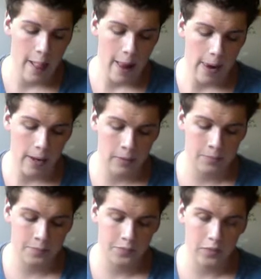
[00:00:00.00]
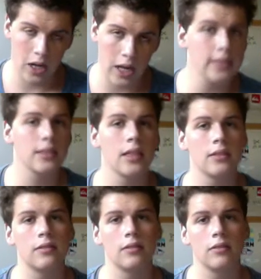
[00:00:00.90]

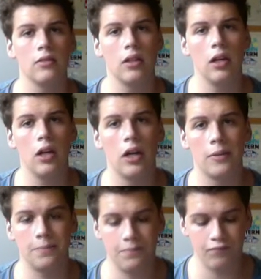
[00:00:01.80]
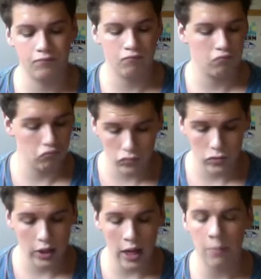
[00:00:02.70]
Hazard
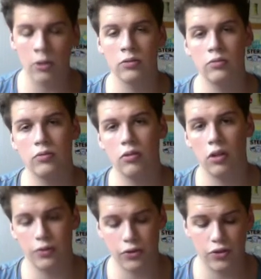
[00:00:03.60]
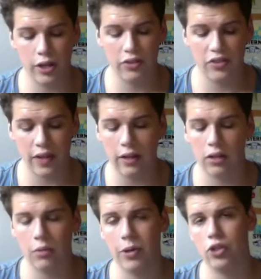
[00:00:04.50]
came on. Loftus-Cheek stayed
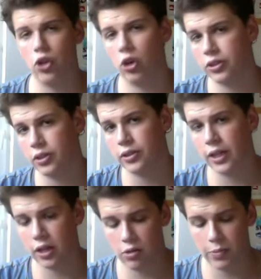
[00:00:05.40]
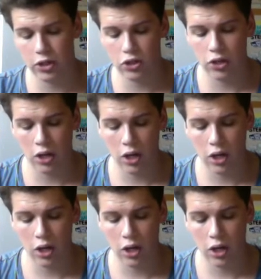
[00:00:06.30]
on the pitch. Oscar stayed on the pitch.